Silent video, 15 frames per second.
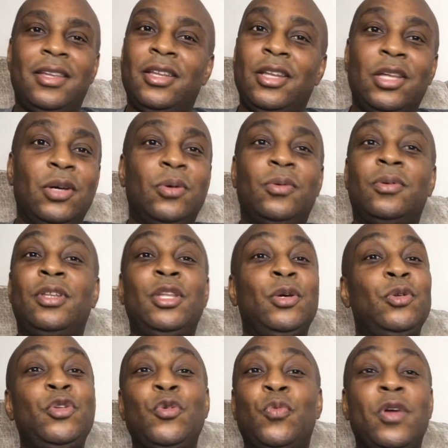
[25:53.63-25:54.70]

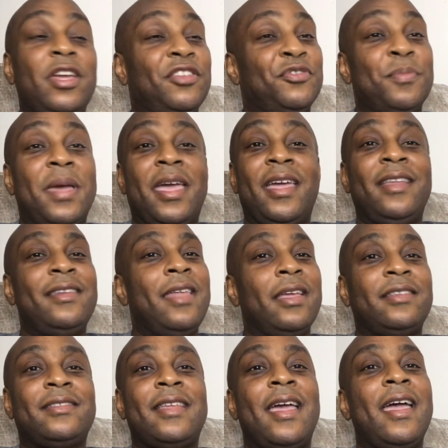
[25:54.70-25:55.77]
Lou, you rich, man.
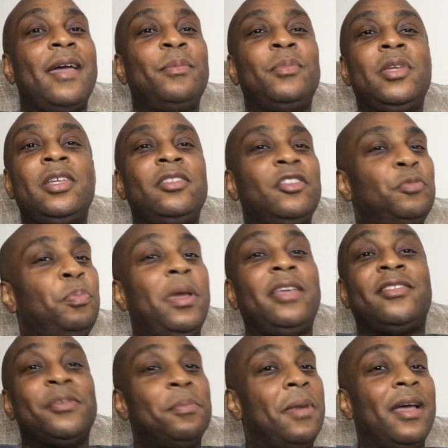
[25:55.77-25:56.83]
Next time, just pay
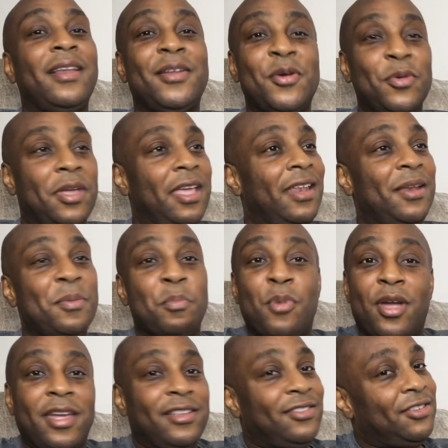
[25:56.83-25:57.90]
somebody to go get it and bring it to